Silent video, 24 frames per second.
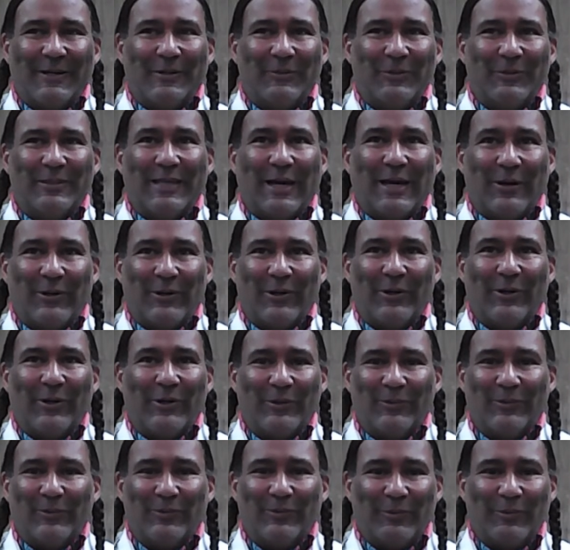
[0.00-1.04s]
without
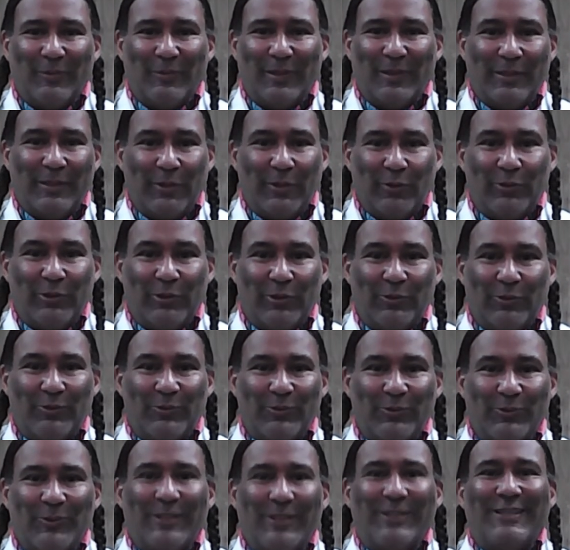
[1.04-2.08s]
her would be no
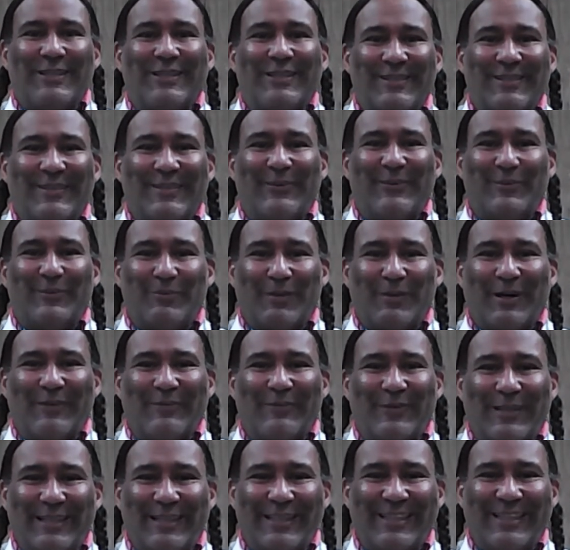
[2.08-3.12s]
you,
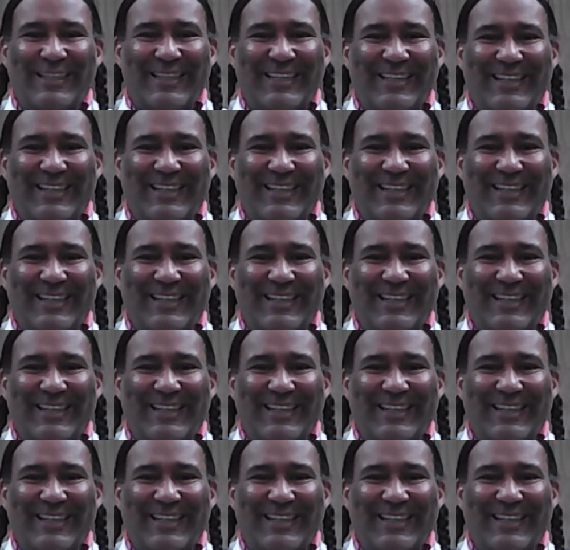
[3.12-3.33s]
really.